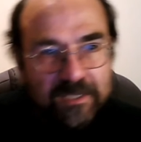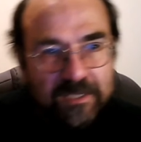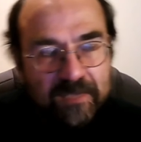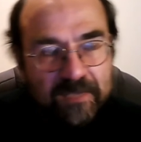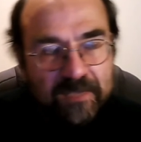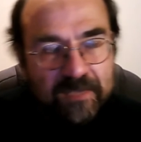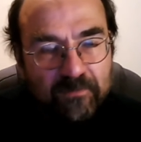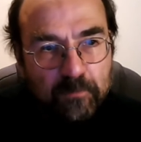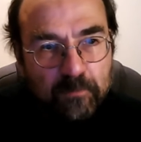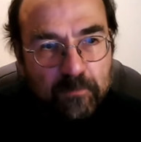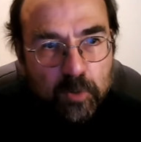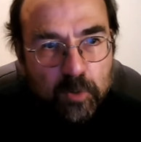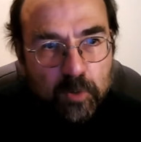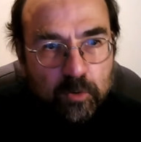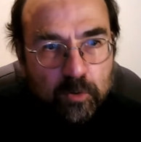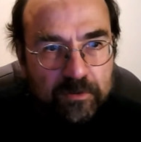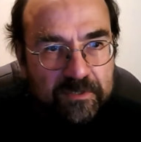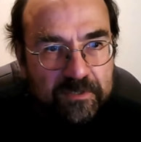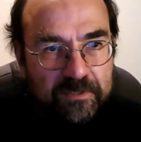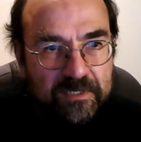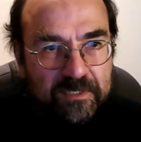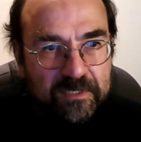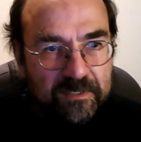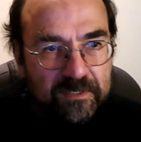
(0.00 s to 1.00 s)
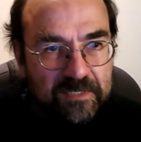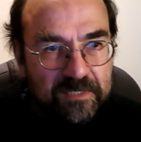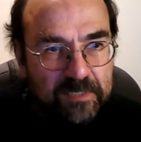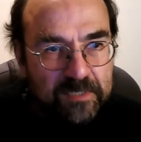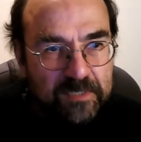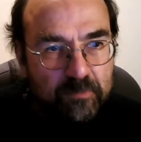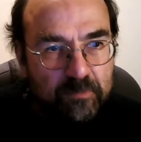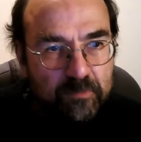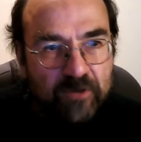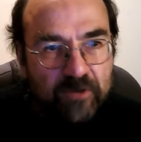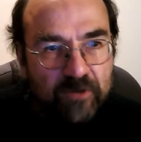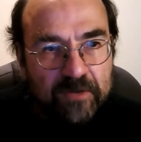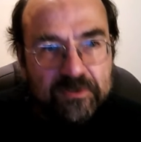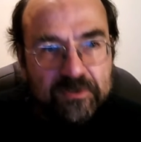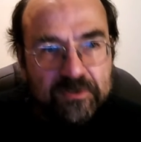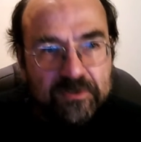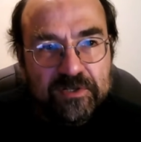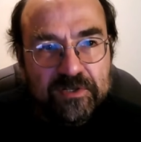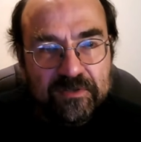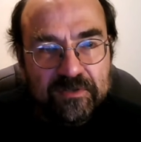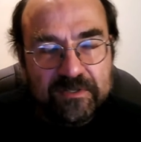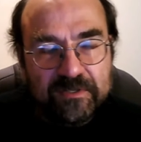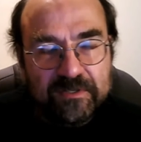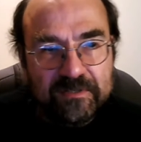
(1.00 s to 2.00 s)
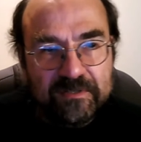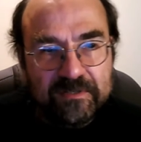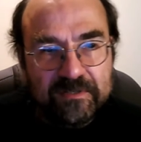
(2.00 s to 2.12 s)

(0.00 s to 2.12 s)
get from Jung and his approach, that